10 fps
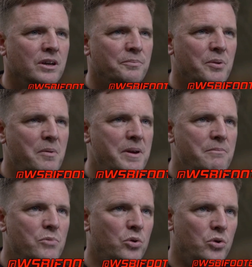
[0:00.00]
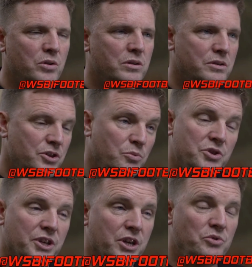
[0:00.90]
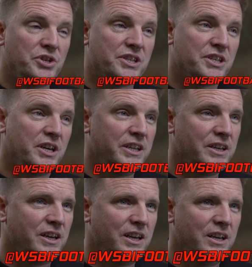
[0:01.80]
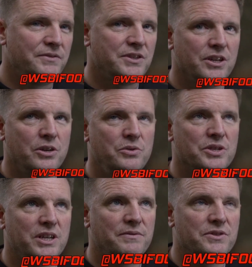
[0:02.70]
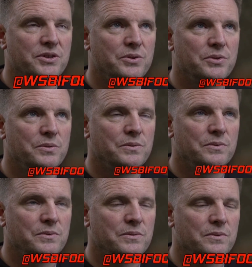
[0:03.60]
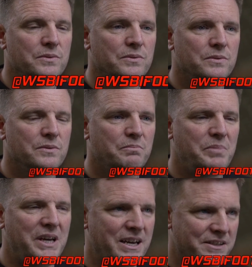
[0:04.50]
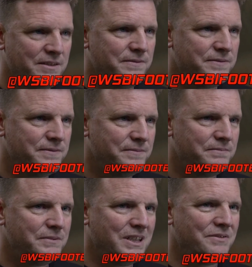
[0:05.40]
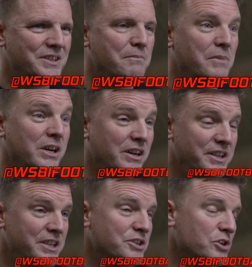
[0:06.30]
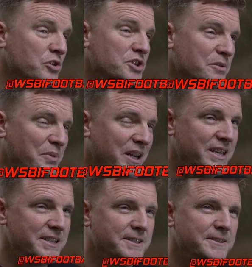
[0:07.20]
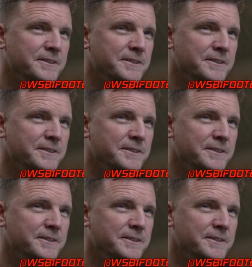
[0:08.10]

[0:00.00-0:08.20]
Uh, probably more towards the coaching side. I, I love to coach, I love to be active, I love to get my ideas across to the players.